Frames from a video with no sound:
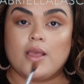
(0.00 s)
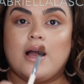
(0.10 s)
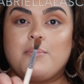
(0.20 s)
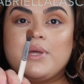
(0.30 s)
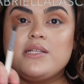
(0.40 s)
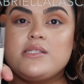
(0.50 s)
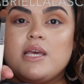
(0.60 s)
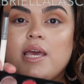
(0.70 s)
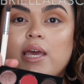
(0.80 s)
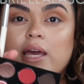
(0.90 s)
I'm gonna
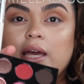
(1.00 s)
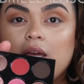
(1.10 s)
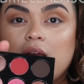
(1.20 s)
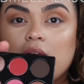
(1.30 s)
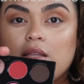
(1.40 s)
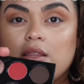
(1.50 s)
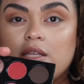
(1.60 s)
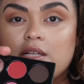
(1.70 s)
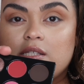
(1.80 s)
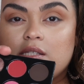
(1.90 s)
take
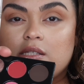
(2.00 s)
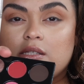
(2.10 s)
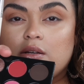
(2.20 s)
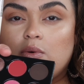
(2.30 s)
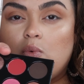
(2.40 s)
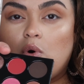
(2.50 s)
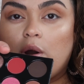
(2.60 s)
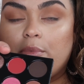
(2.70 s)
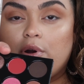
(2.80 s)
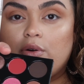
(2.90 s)
this
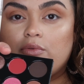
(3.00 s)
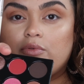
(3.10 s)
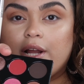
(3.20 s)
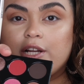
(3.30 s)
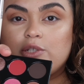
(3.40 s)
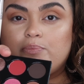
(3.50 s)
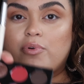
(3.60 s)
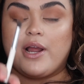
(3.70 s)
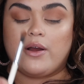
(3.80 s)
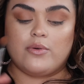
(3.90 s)
warmer reddish
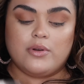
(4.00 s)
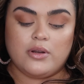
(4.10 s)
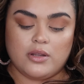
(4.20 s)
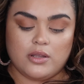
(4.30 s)
brown